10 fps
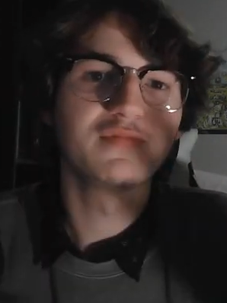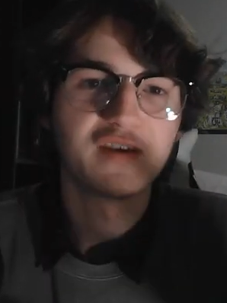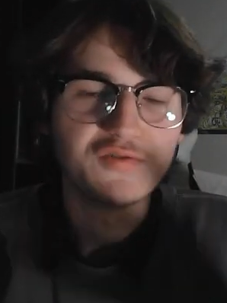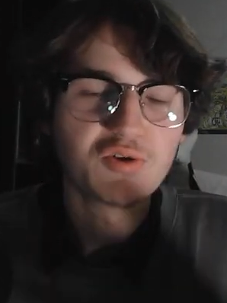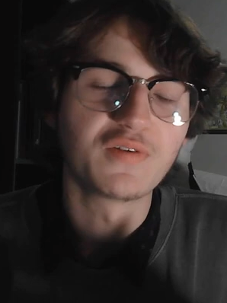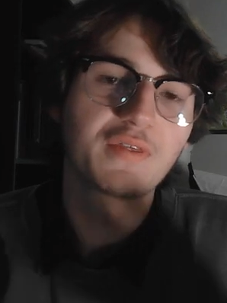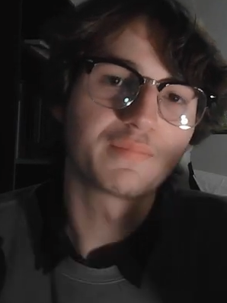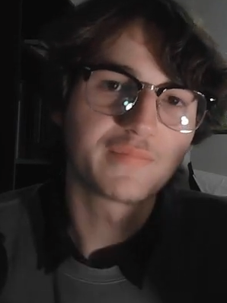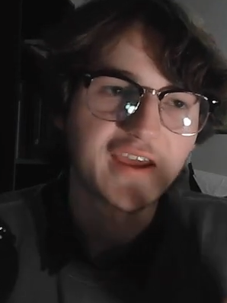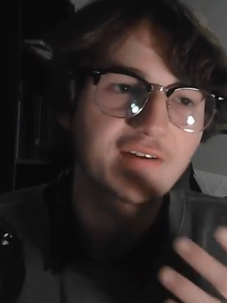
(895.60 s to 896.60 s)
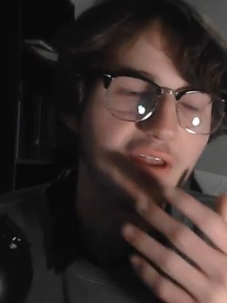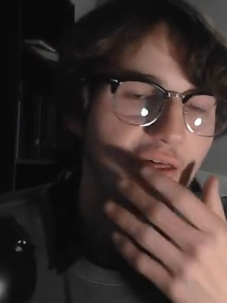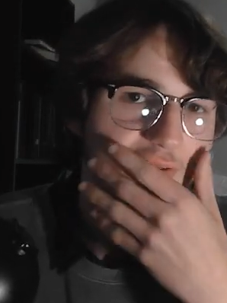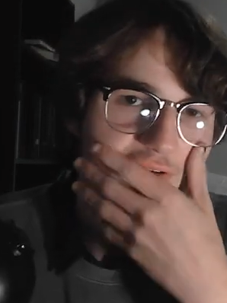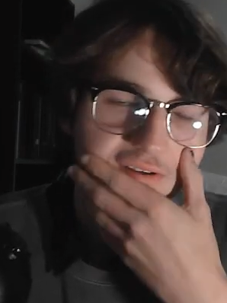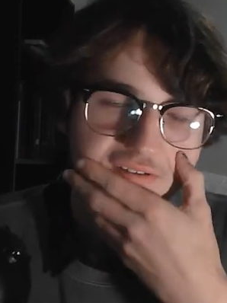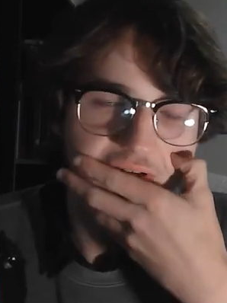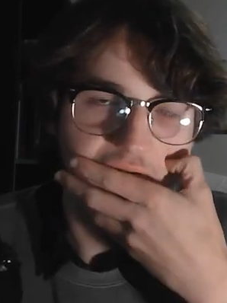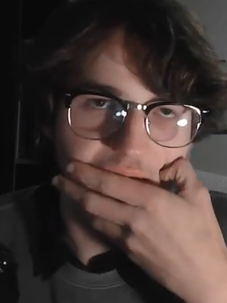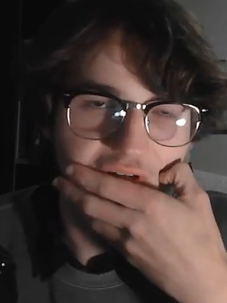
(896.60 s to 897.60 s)
you can think nothingness, I
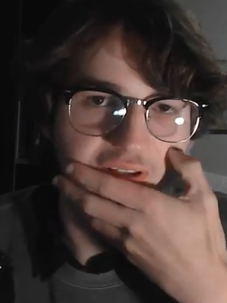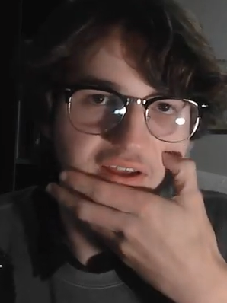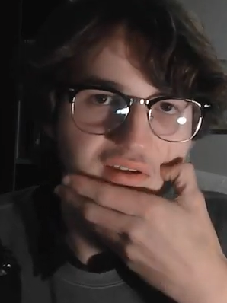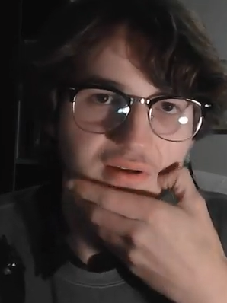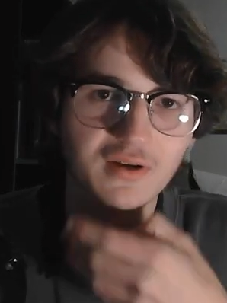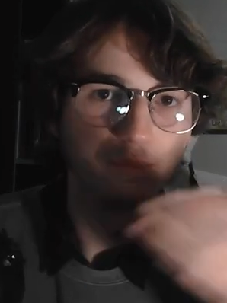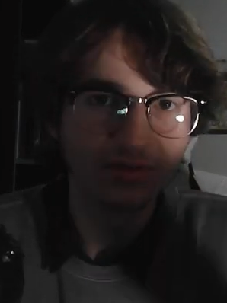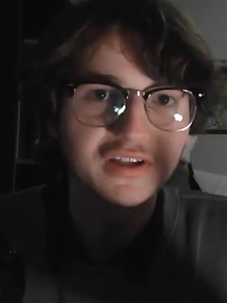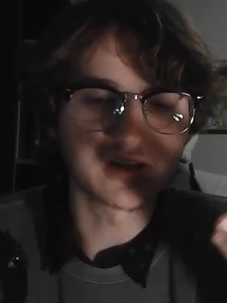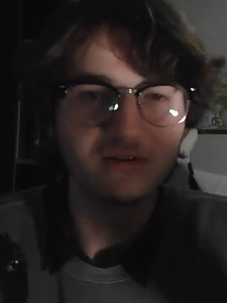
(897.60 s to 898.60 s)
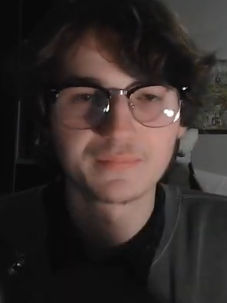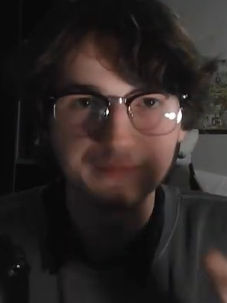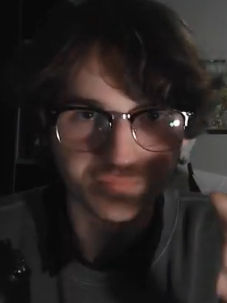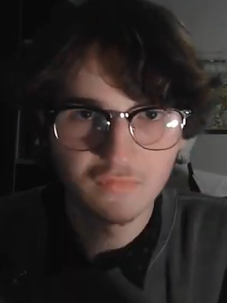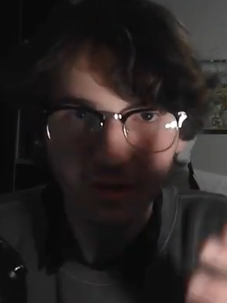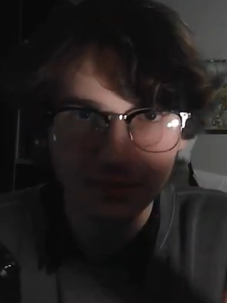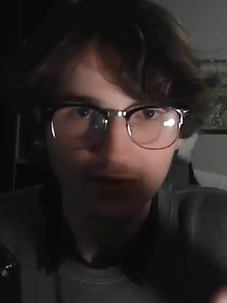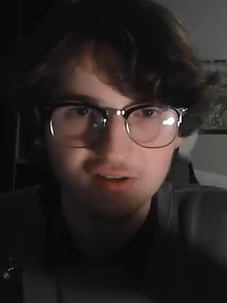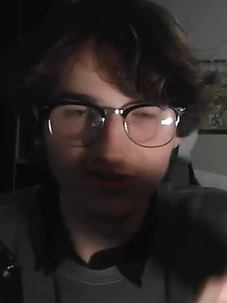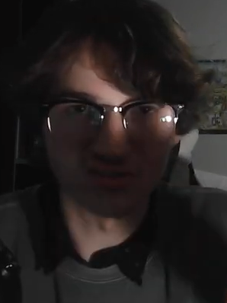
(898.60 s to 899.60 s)
don't mean like complete
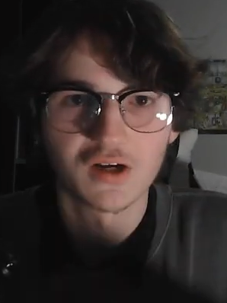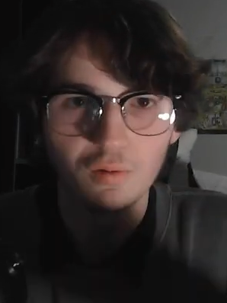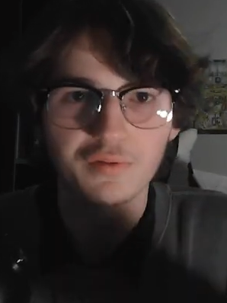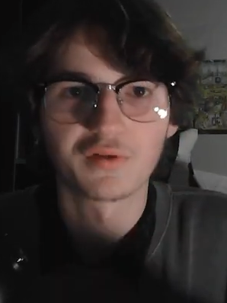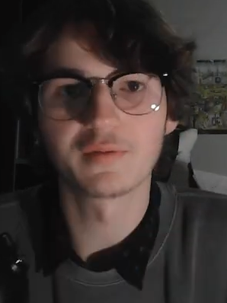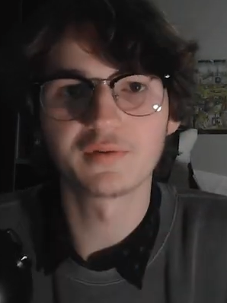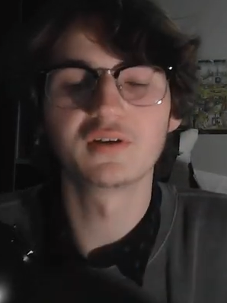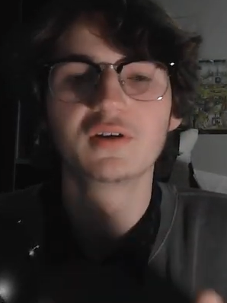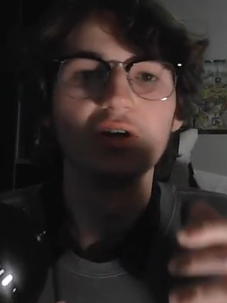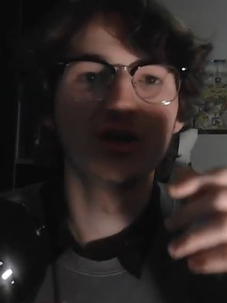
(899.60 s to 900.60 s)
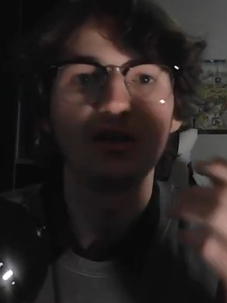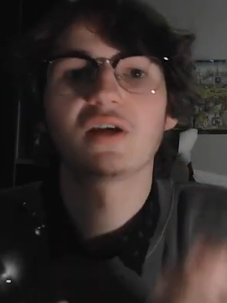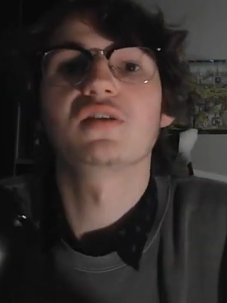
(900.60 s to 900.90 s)
nothingness as Hegel thought, but like